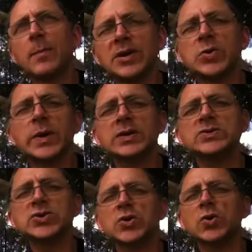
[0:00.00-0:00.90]
between
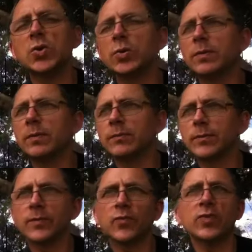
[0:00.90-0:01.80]
two
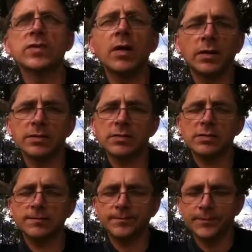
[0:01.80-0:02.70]
results.
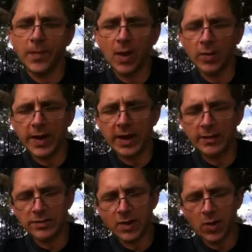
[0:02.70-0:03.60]
Okay,
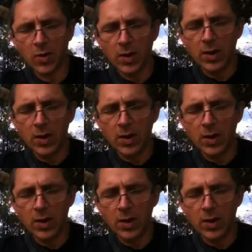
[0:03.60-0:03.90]
so